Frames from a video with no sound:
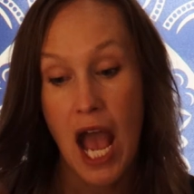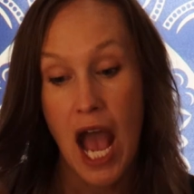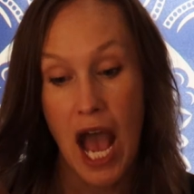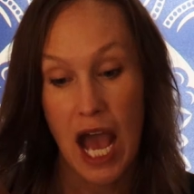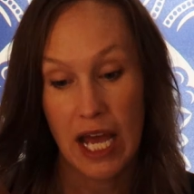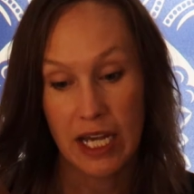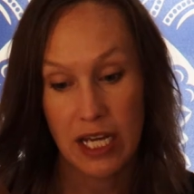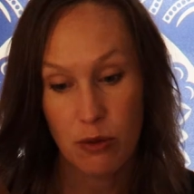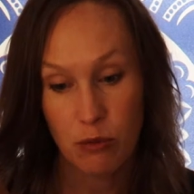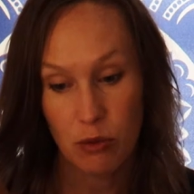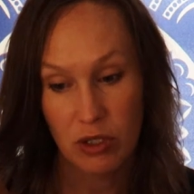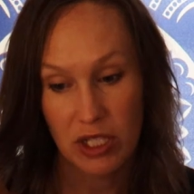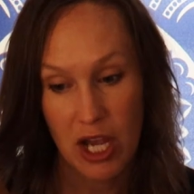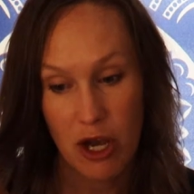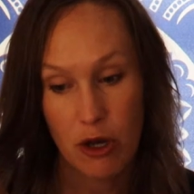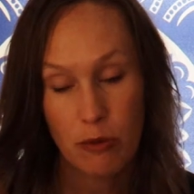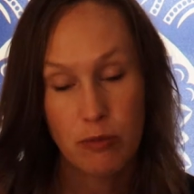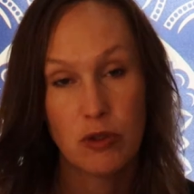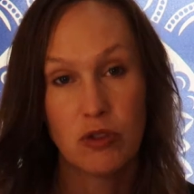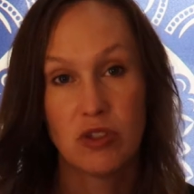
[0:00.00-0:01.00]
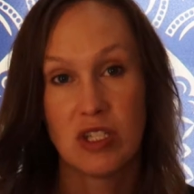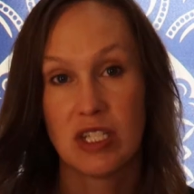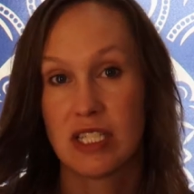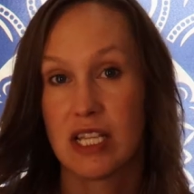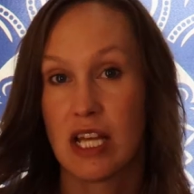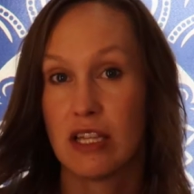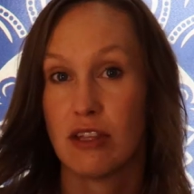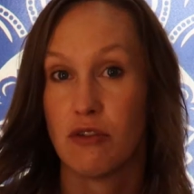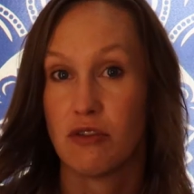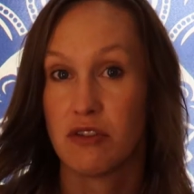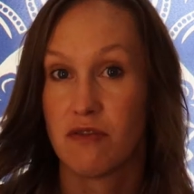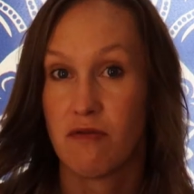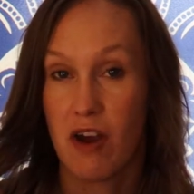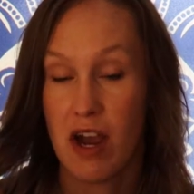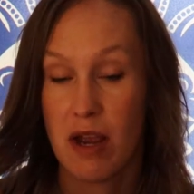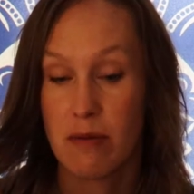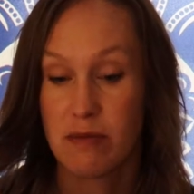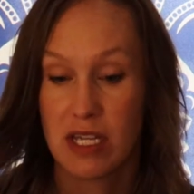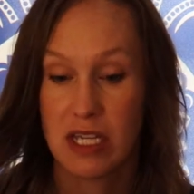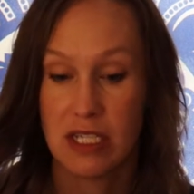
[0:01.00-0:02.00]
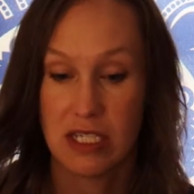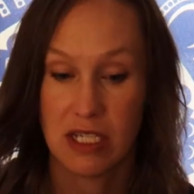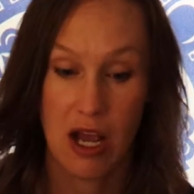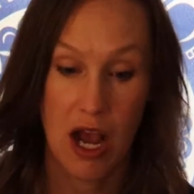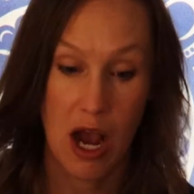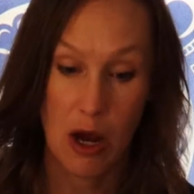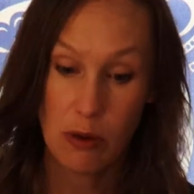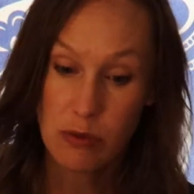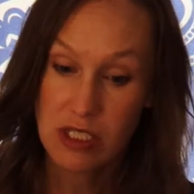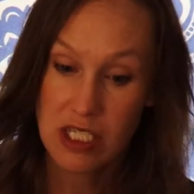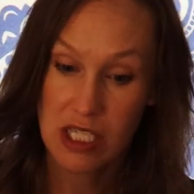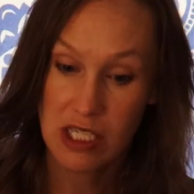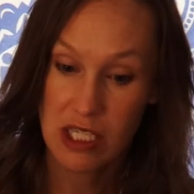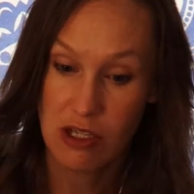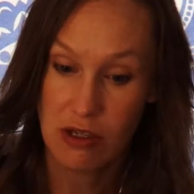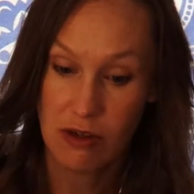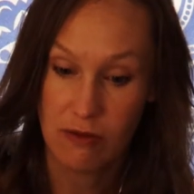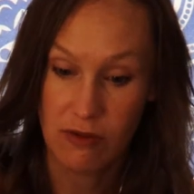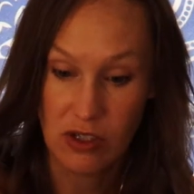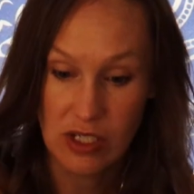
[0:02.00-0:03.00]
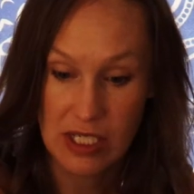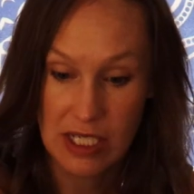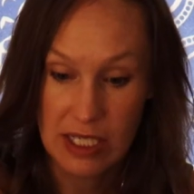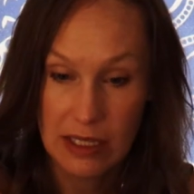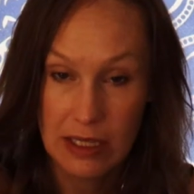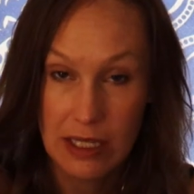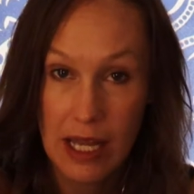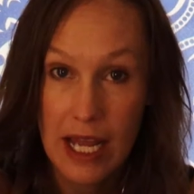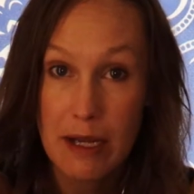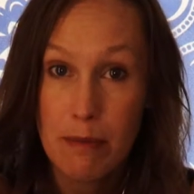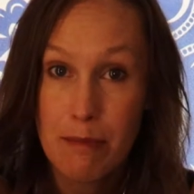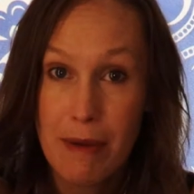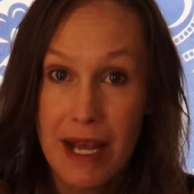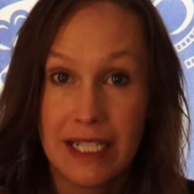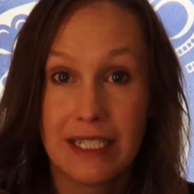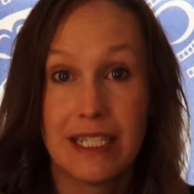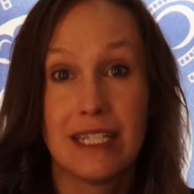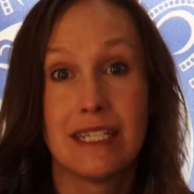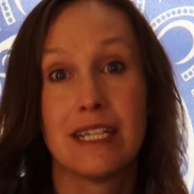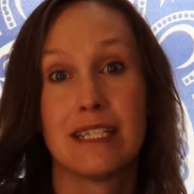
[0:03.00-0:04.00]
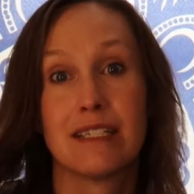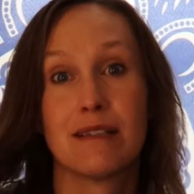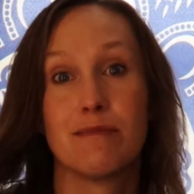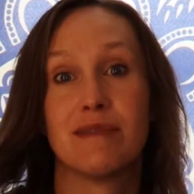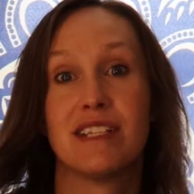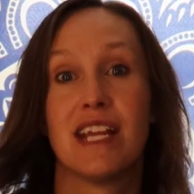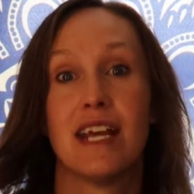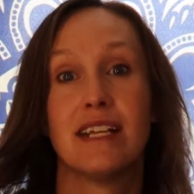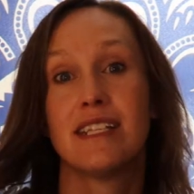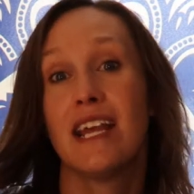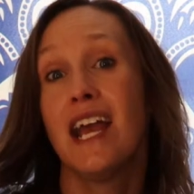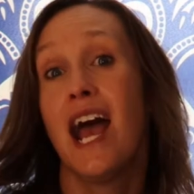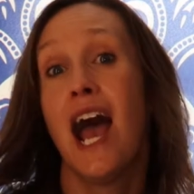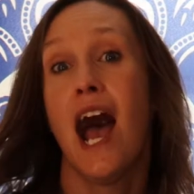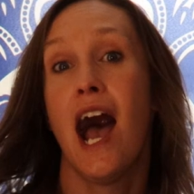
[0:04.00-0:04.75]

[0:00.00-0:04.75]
And it will help you to send those vibes out into the universe, like magnetism says,